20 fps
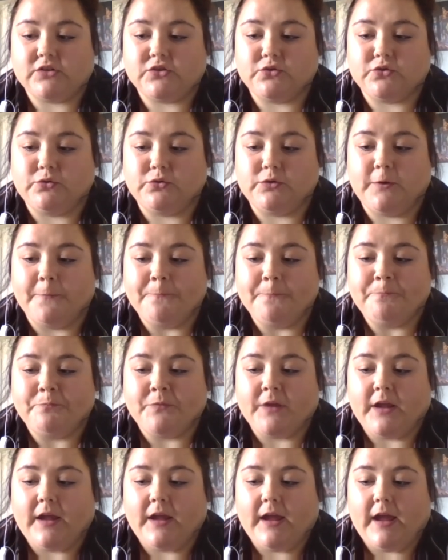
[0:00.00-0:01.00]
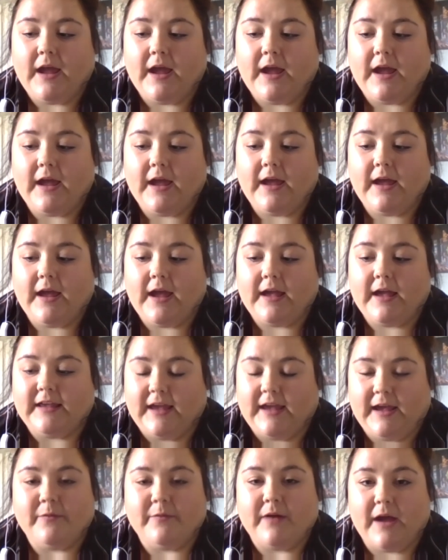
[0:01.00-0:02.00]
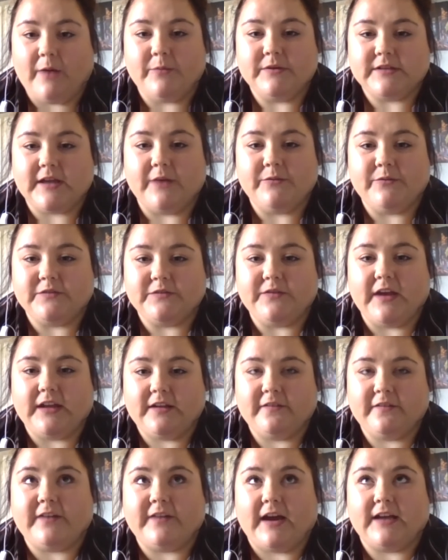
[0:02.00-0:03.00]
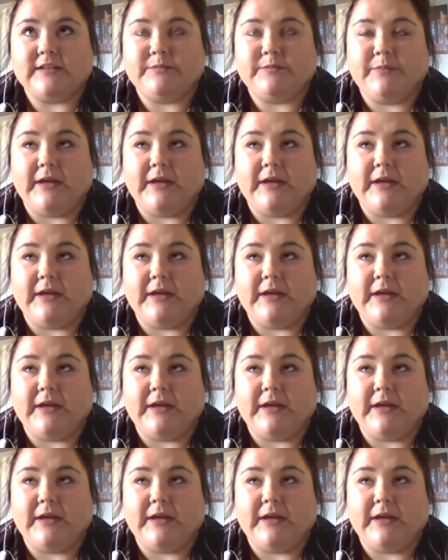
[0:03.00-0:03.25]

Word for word: So yeah, it was it was very fast